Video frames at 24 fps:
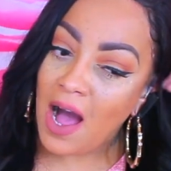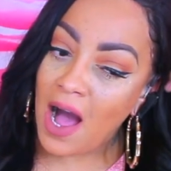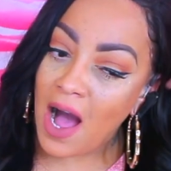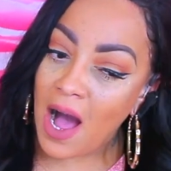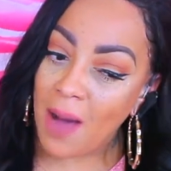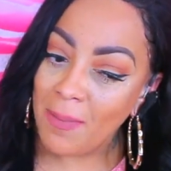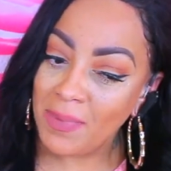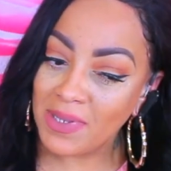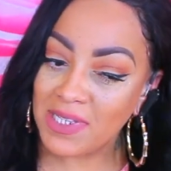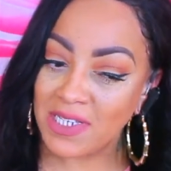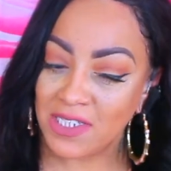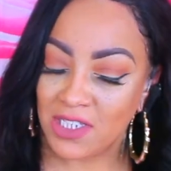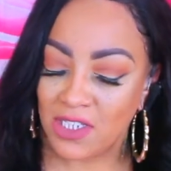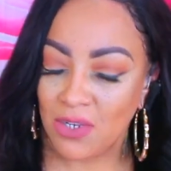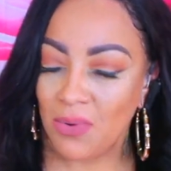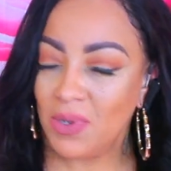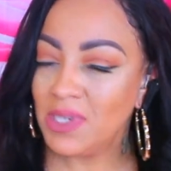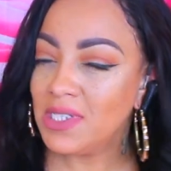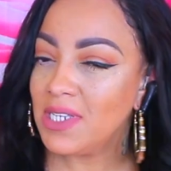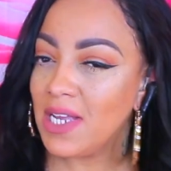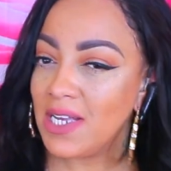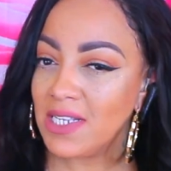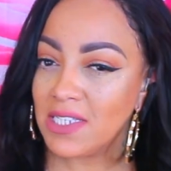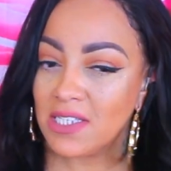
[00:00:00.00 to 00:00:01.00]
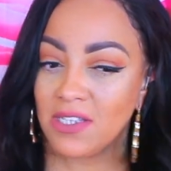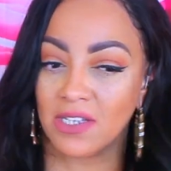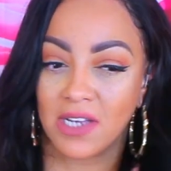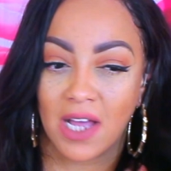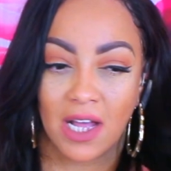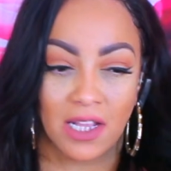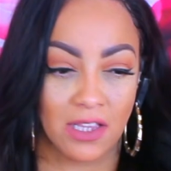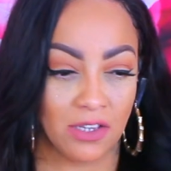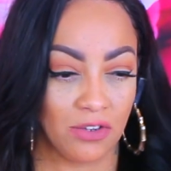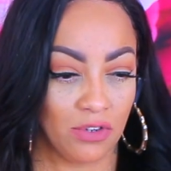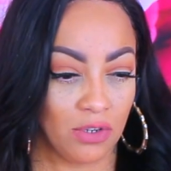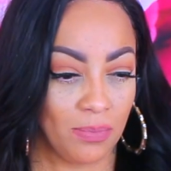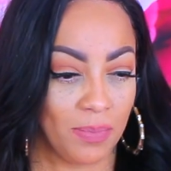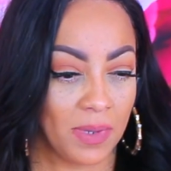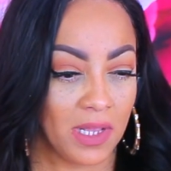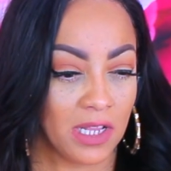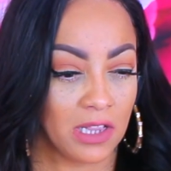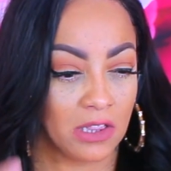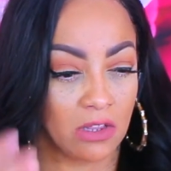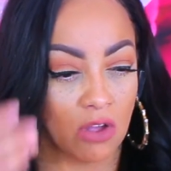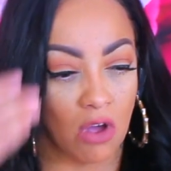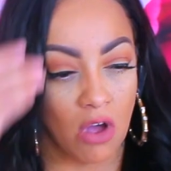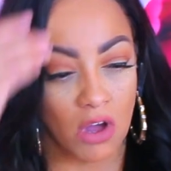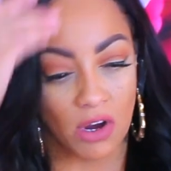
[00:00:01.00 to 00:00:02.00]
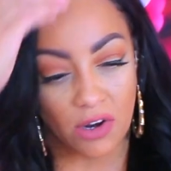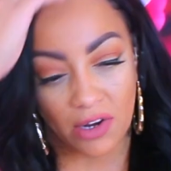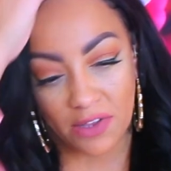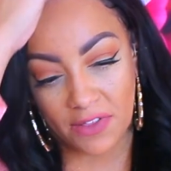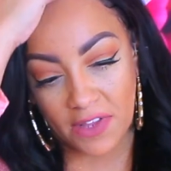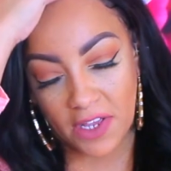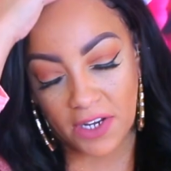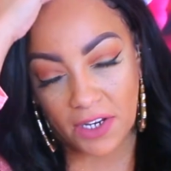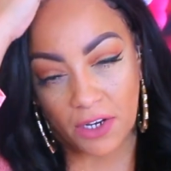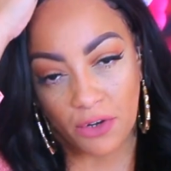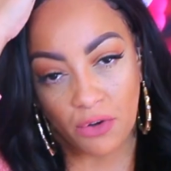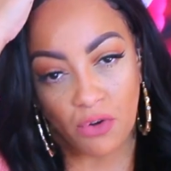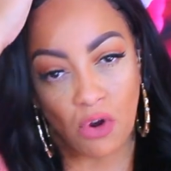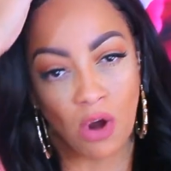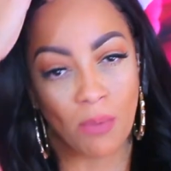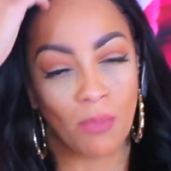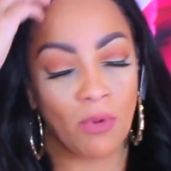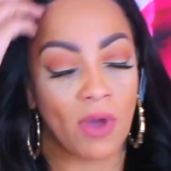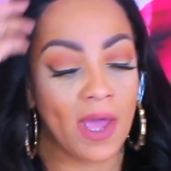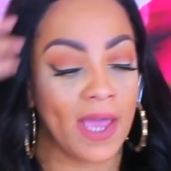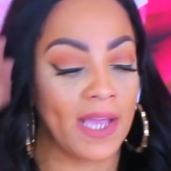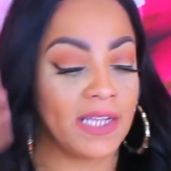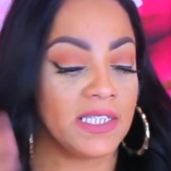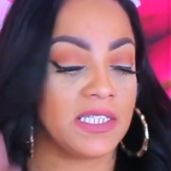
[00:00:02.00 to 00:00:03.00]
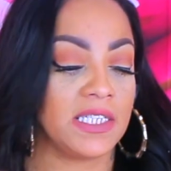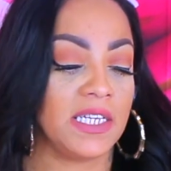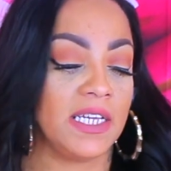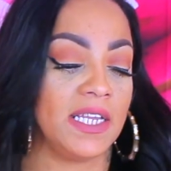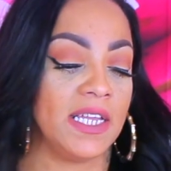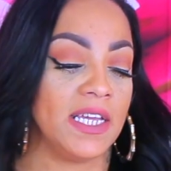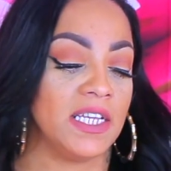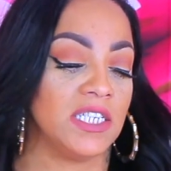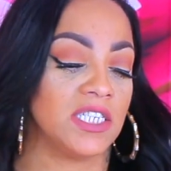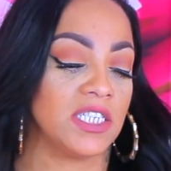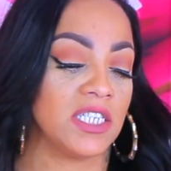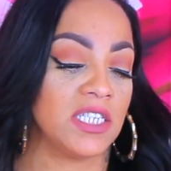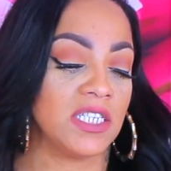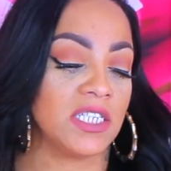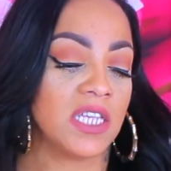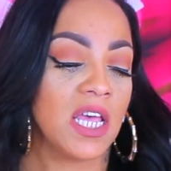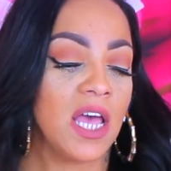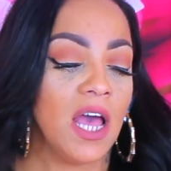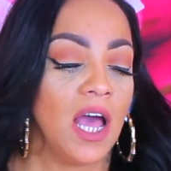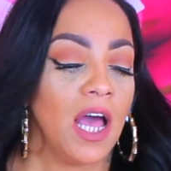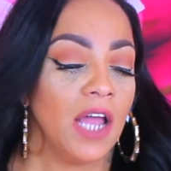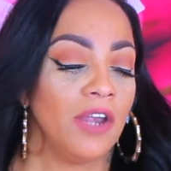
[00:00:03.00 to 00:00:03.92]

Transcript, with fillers: Um, so it does look a little bit longer than the normal 18 inches.